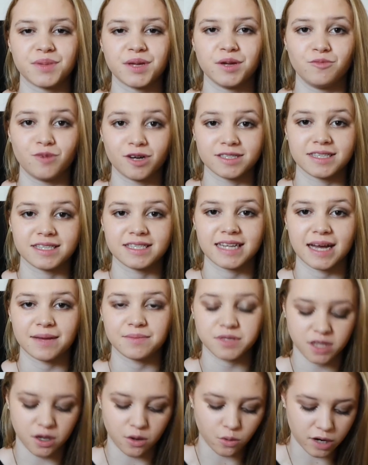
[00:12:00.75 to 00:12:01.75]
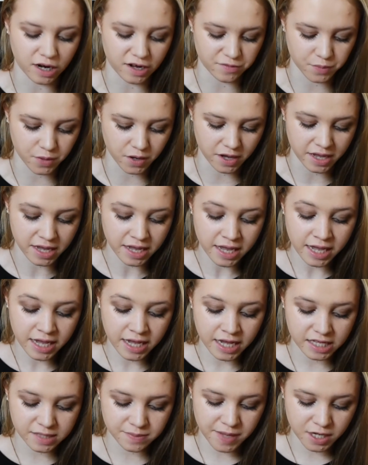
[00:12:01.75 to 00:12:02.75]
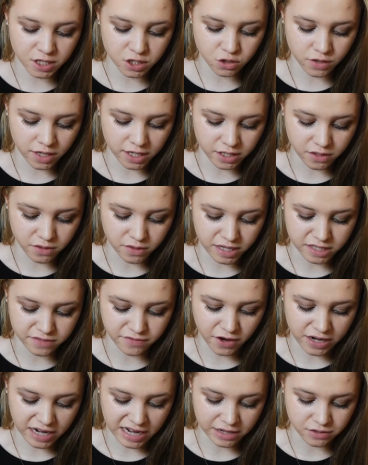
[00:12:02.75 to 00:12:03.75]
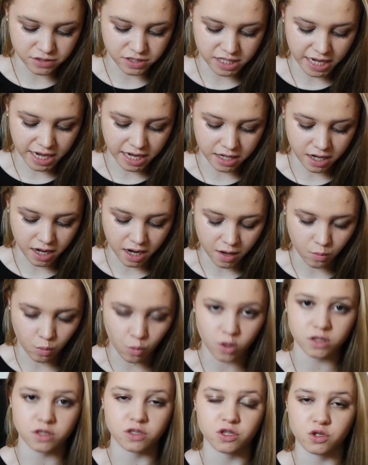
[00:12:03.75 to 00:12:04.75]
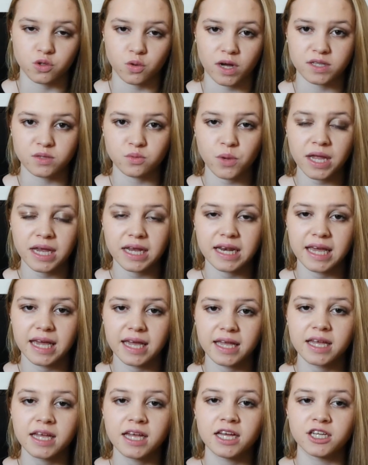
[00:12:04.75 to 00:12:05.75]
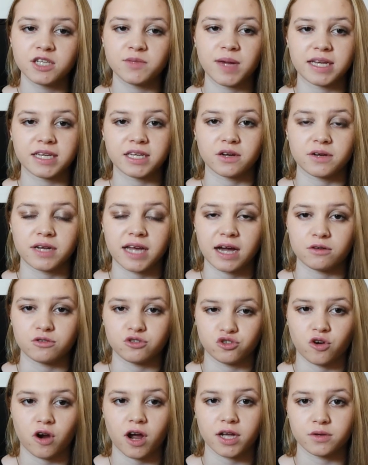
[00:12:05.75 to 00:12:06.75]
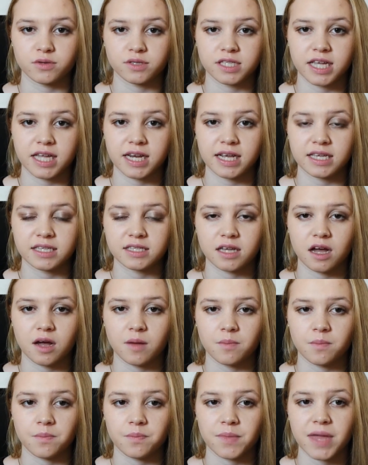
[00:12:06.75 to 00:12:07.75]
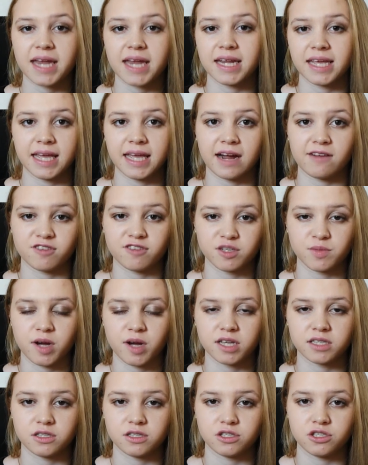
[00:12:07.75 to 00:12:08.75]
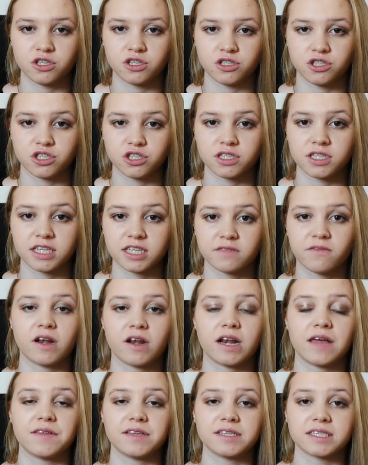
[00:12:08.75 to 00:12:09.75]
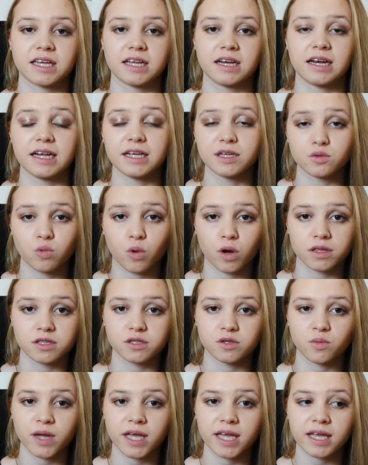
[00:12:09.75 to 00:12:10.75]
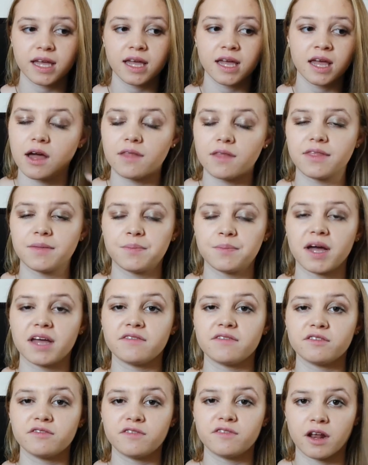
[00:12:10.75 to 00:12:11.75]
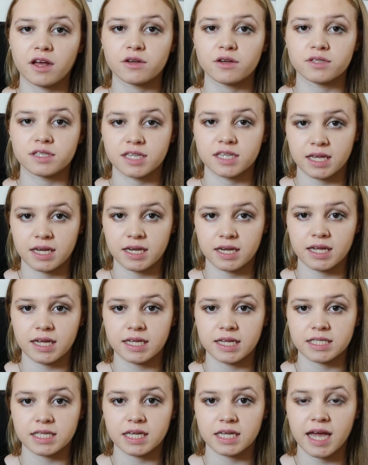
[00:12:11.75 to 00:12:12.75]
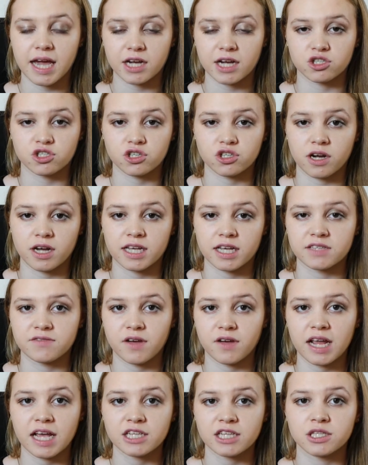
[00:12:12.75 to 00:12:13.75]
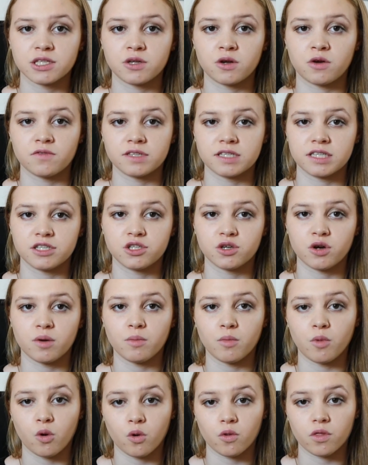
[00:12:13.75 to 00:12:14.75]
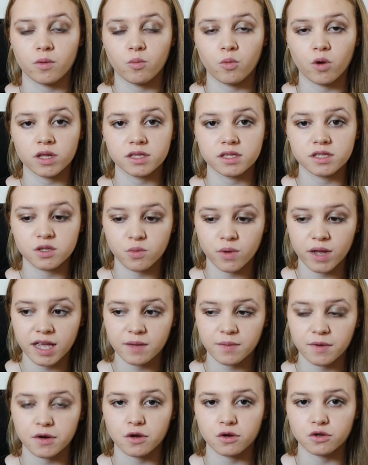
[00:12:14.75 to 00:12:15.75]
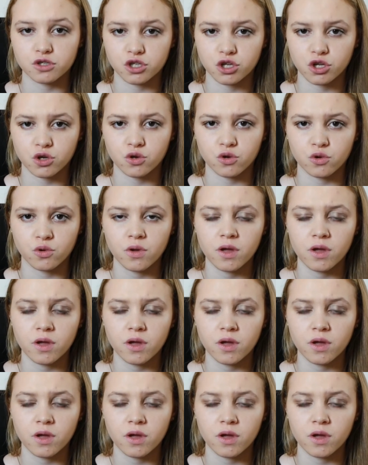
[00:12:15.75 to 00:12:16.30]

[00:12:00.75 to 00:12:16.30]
be one step. So all I've put is make sure that you exfoliate your skin once to twice weekly, depending on how dry your skin is. Any average person should just exfoliate their skin at least once a week. But if you feel like your skin needs an extra exfoliation, then obviously do it more than once a week, but not too